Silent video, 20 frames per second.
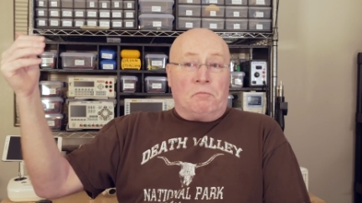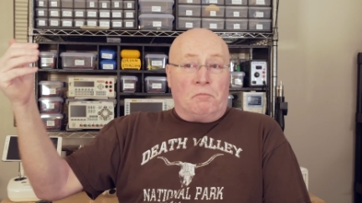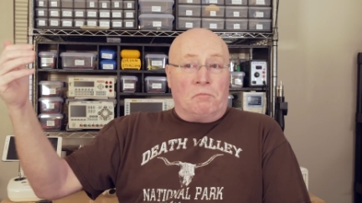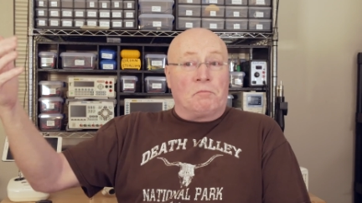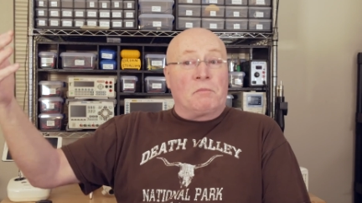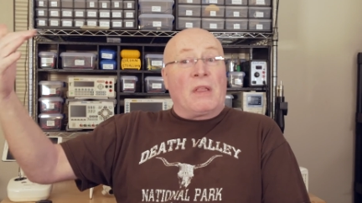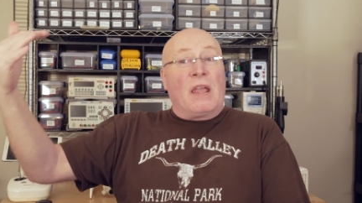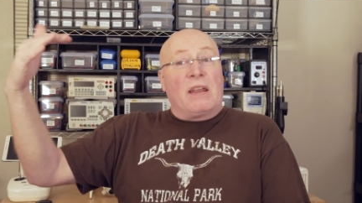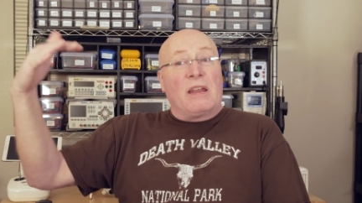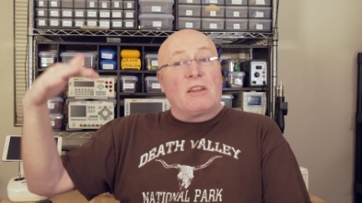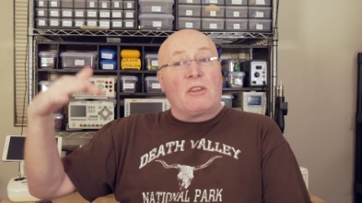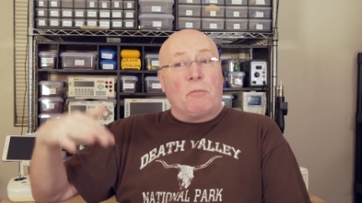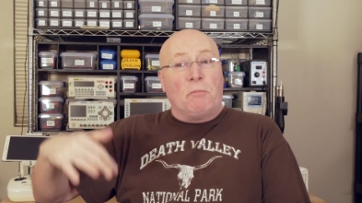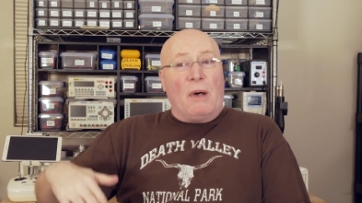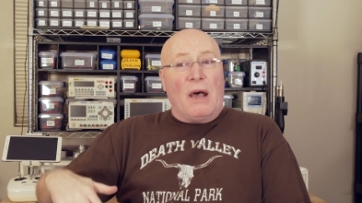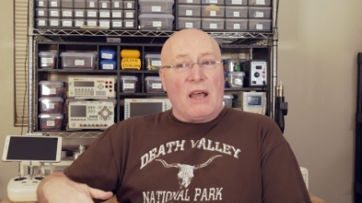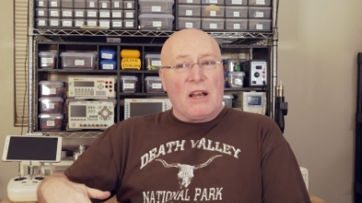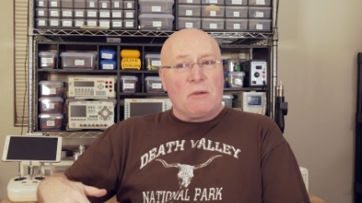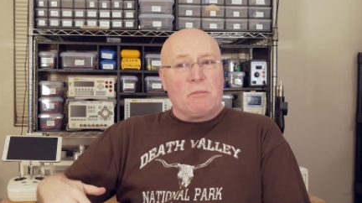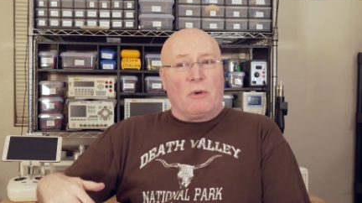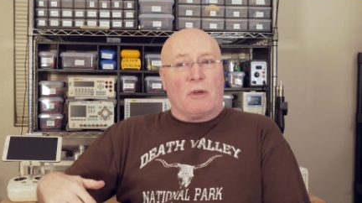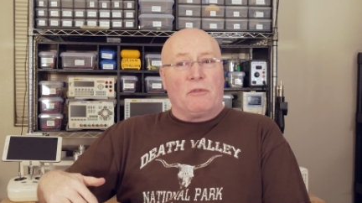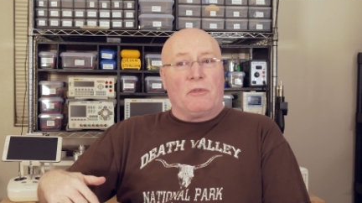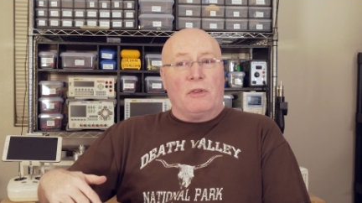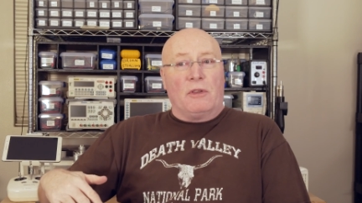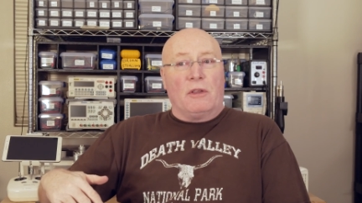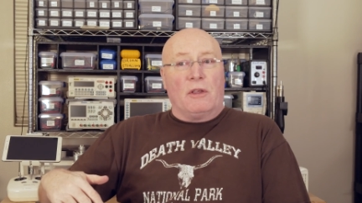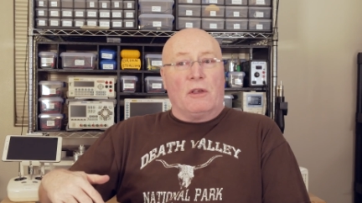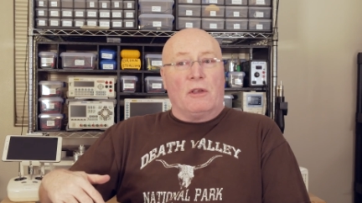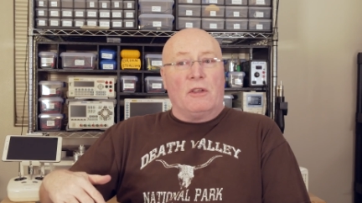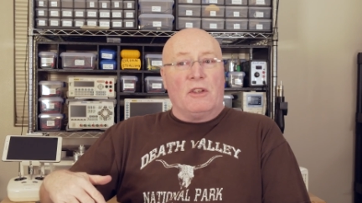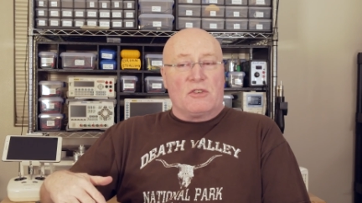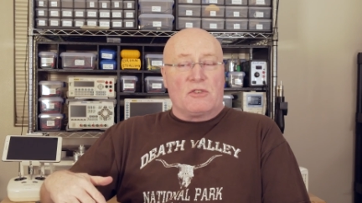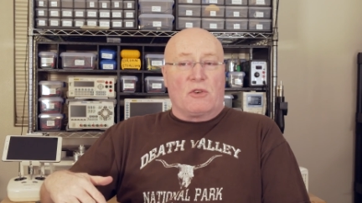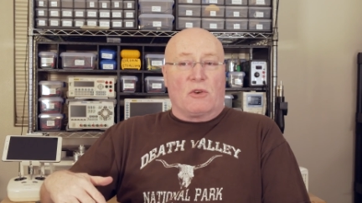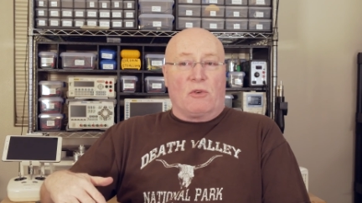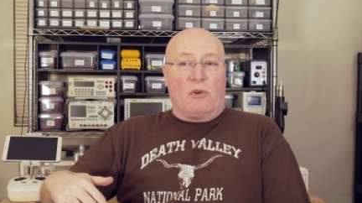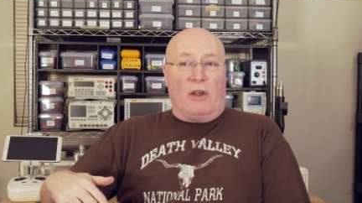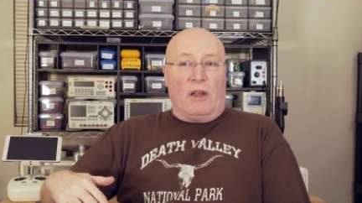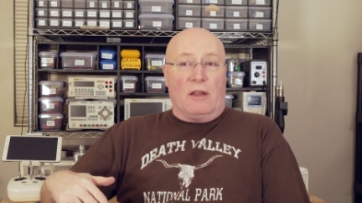And at the bottom of the
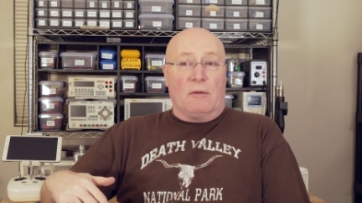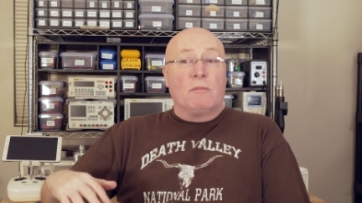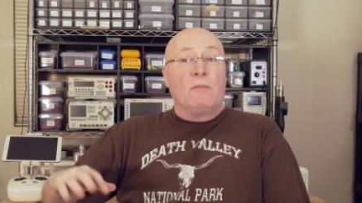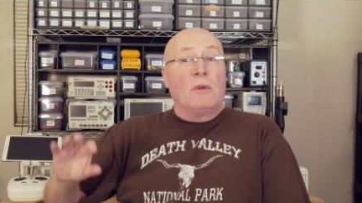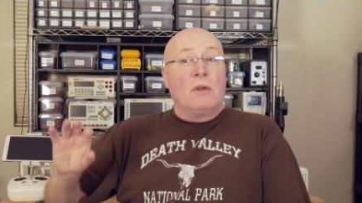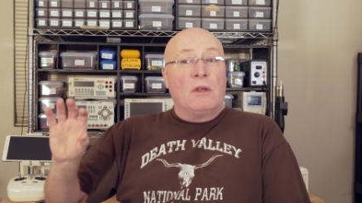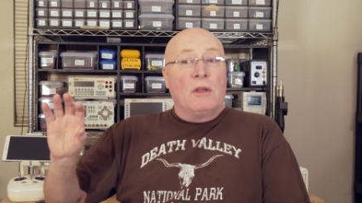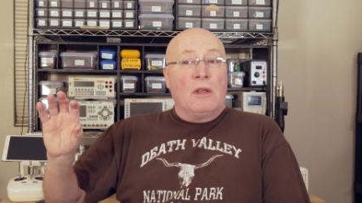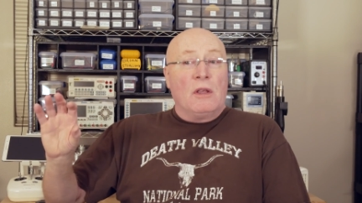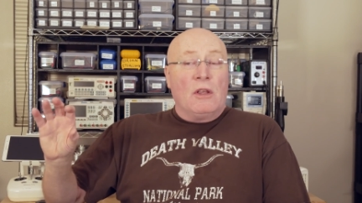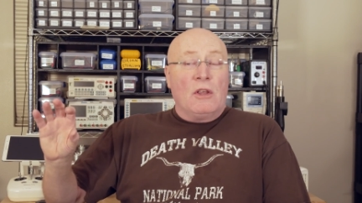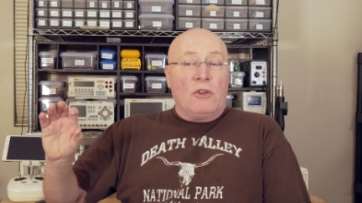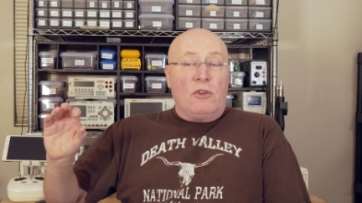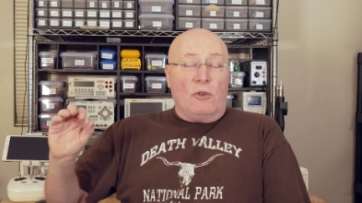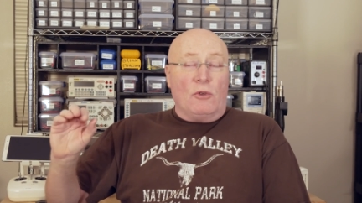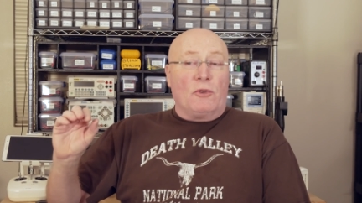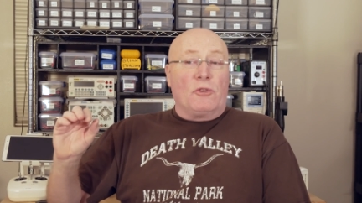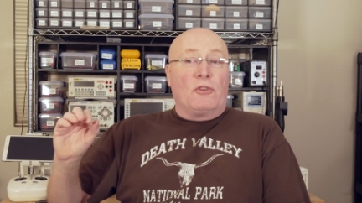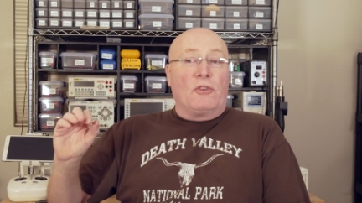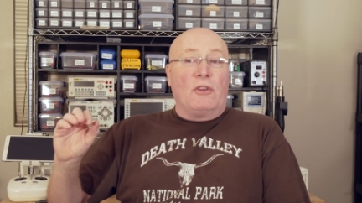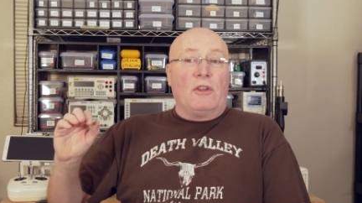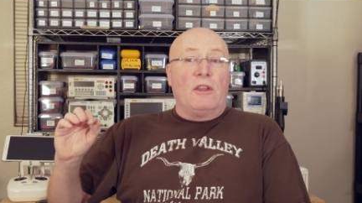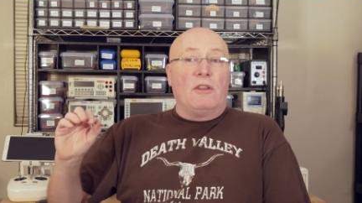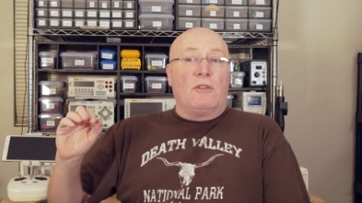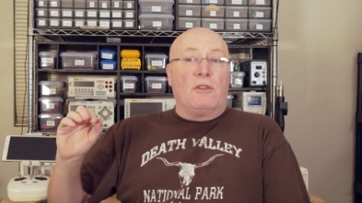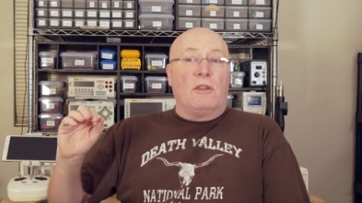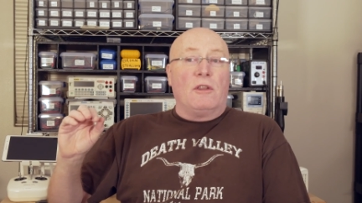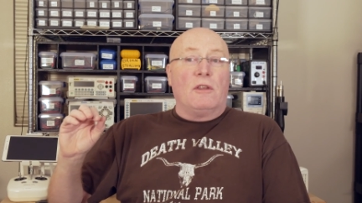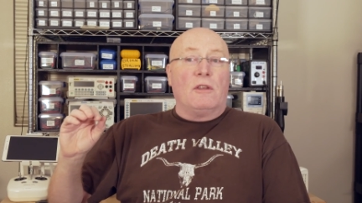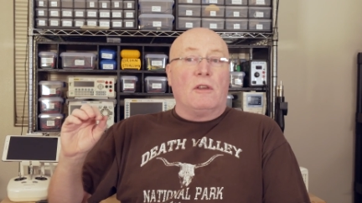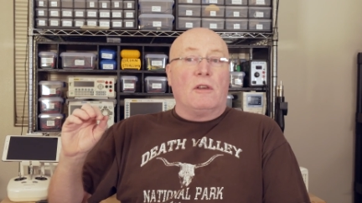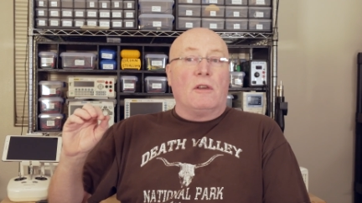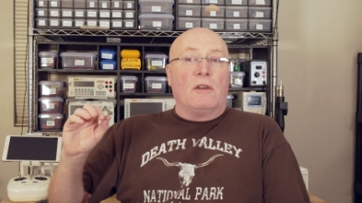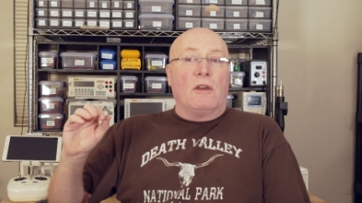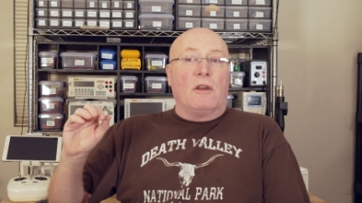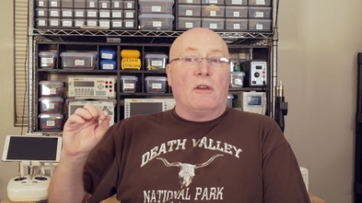histogram, you'll see the